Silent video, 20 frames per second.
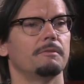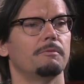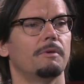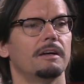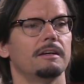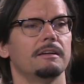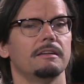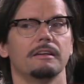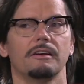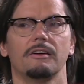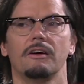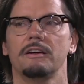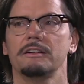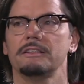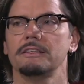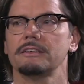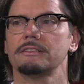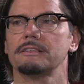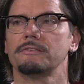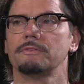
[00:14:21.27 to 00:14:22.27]
want it in the
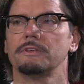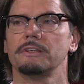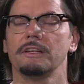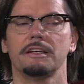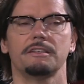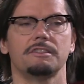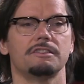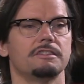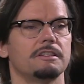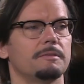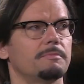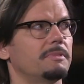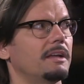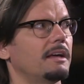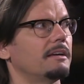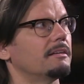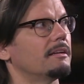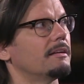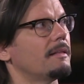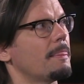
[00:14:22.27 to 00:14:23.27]
context of relationships
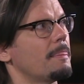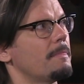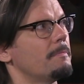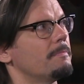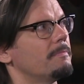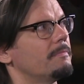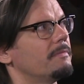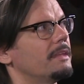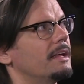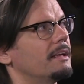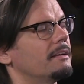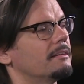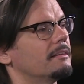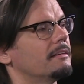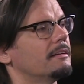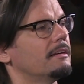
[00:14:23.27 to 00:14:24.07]
that, that